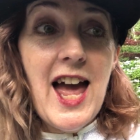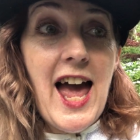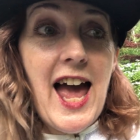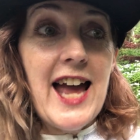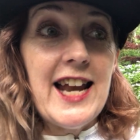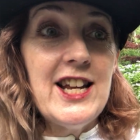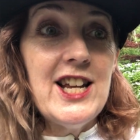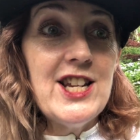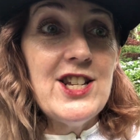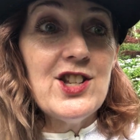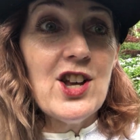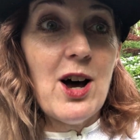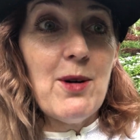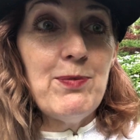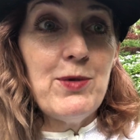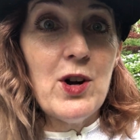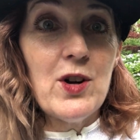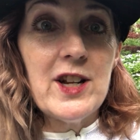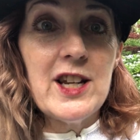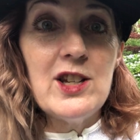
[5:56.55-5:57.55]
And he's
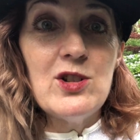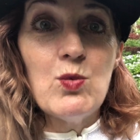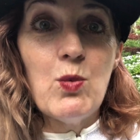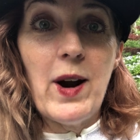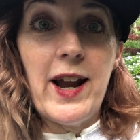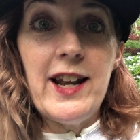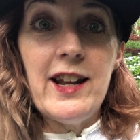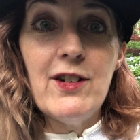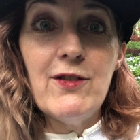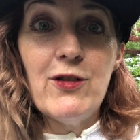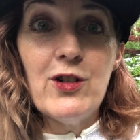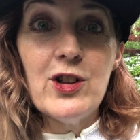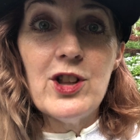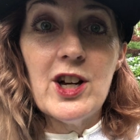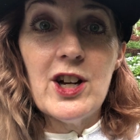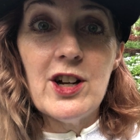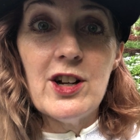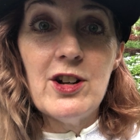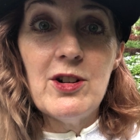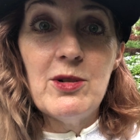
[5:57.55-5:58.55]
up there and he's waiting for
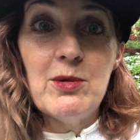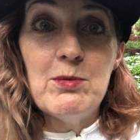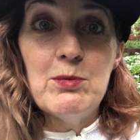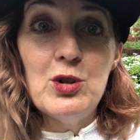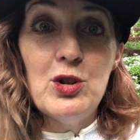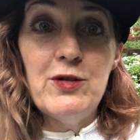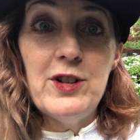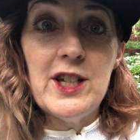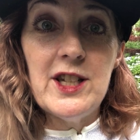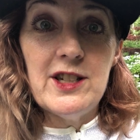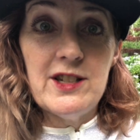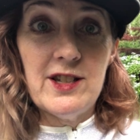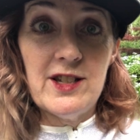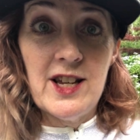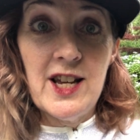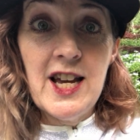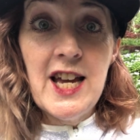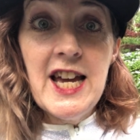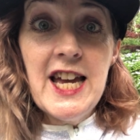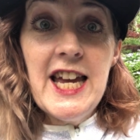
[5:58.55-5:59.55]
the movie's
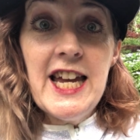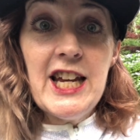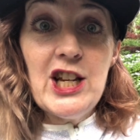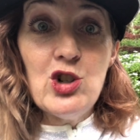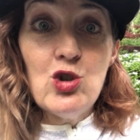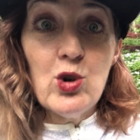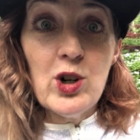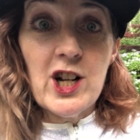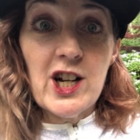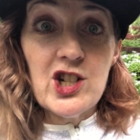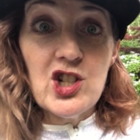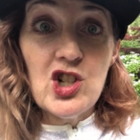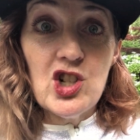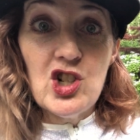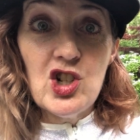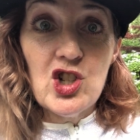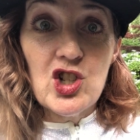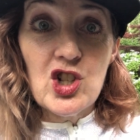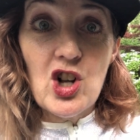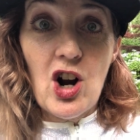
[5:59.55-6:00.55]
introduction
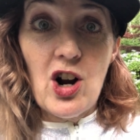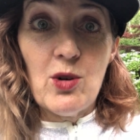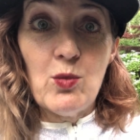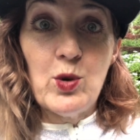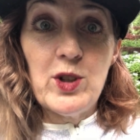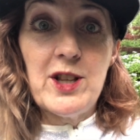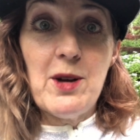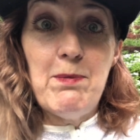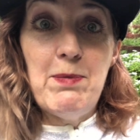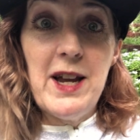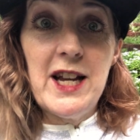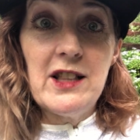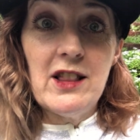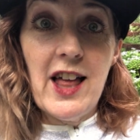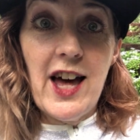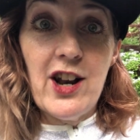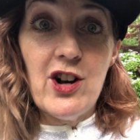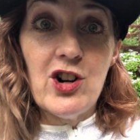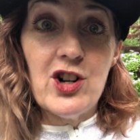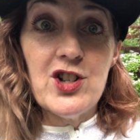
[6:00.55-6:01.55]
to start with the big
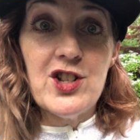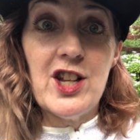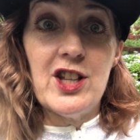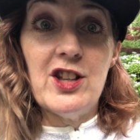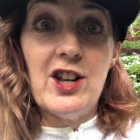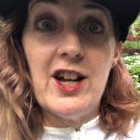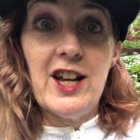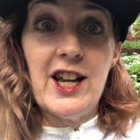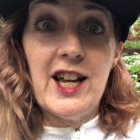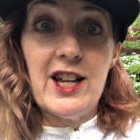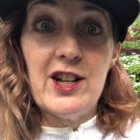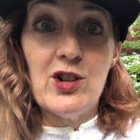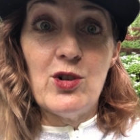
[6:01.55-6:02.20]
letters and the